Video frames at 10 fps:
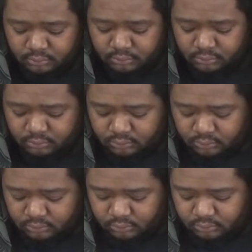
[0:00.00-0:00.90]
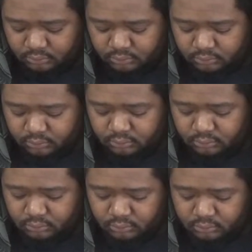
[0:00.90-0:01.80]

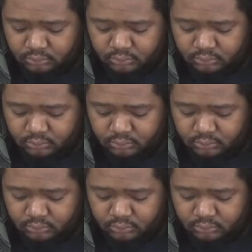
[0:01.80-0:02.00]
[no speech]